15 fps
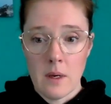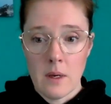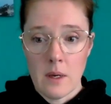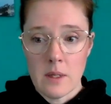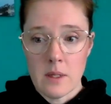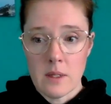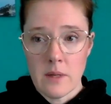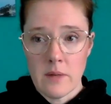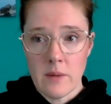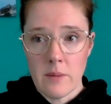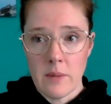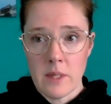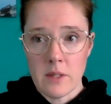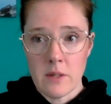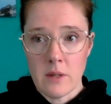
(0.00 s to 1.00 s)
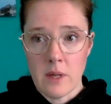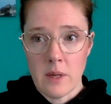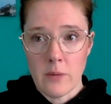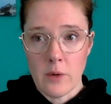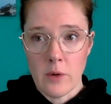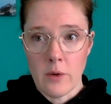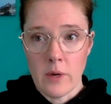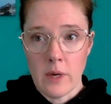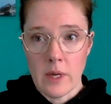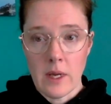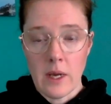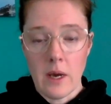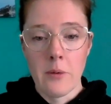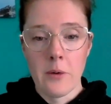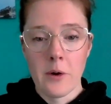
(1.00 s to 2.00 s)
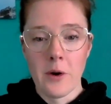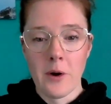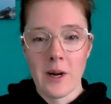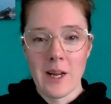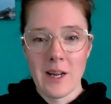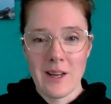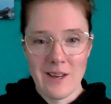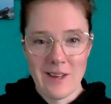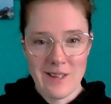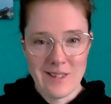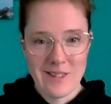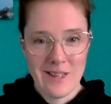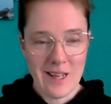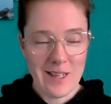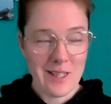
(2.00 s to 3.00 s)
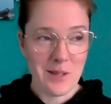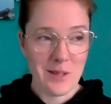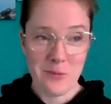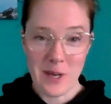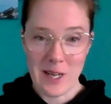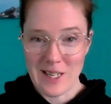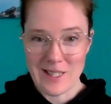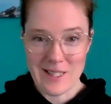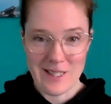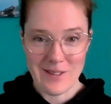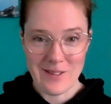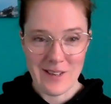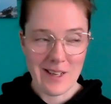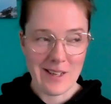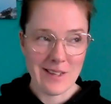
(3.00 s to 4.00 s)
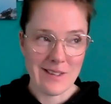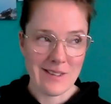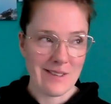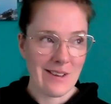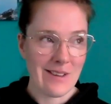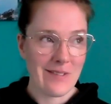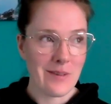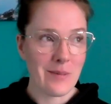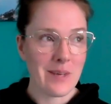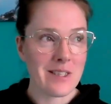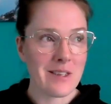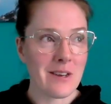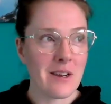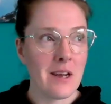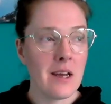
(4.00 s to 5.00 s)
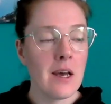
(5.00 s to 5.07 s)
I just have to make sure that I'm recording. Yeah, I'm recording because I just went into it and I have to make sure.